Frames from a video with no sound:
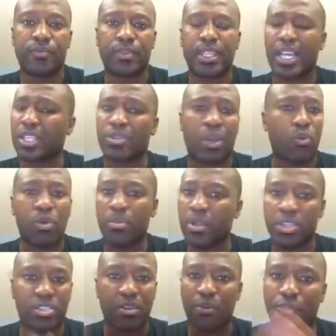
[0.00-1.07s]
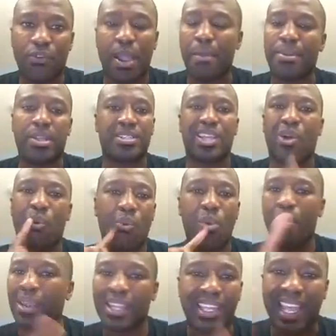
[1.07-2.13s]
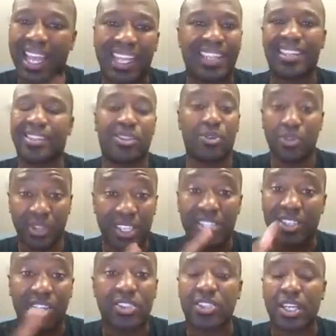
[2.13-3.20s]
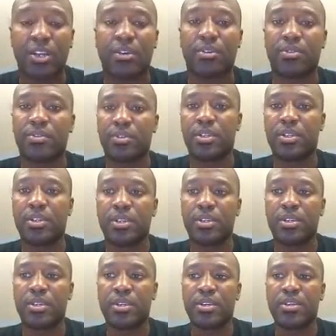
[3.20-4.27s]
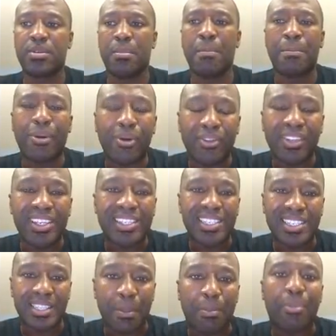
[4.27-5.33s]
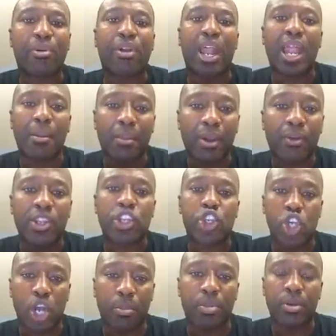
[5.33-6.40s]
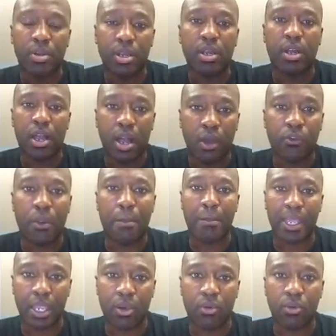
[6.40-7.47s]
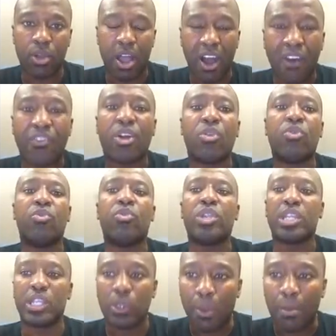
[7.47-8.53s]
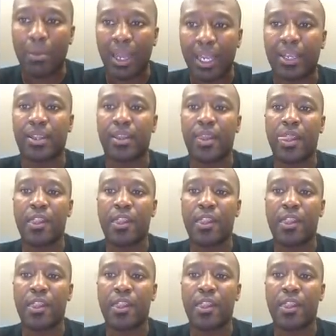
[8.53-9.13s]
That's why a woman is so fabulous. A woman can do this herself. But this is the primary job of a male, of a real man.